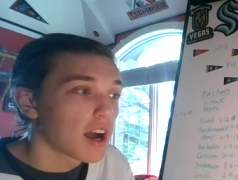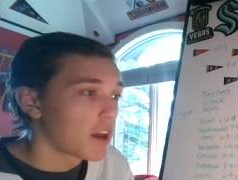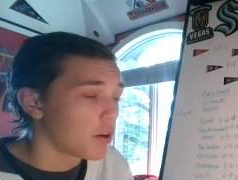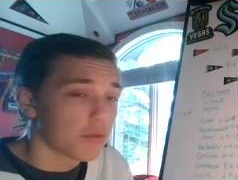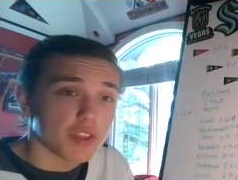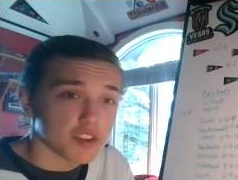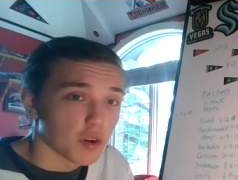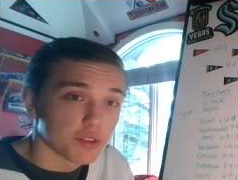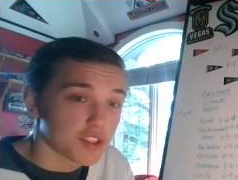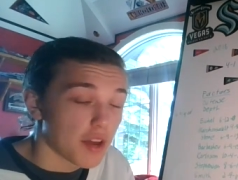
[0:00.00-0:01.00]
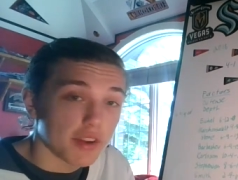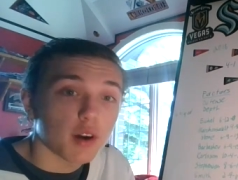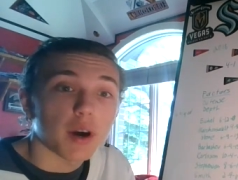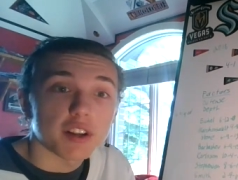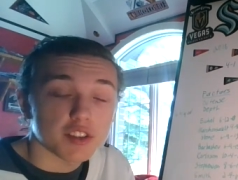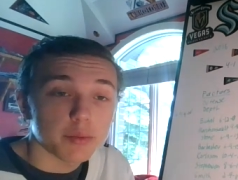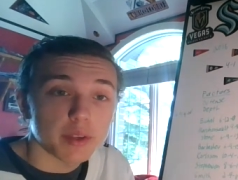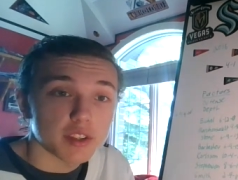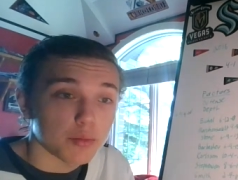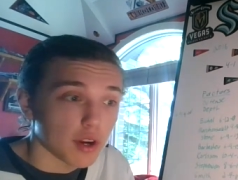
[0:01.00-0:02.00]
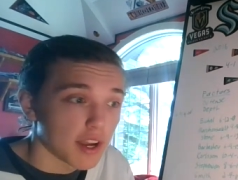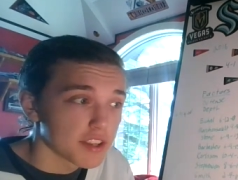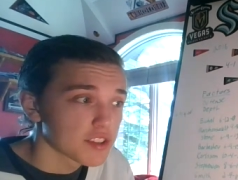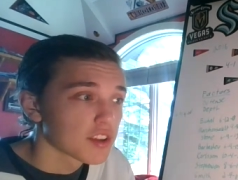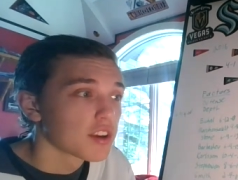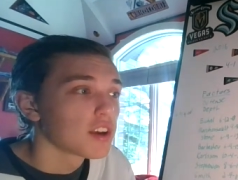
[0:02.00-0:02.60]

If this goes 7, I'll honestly be surprised.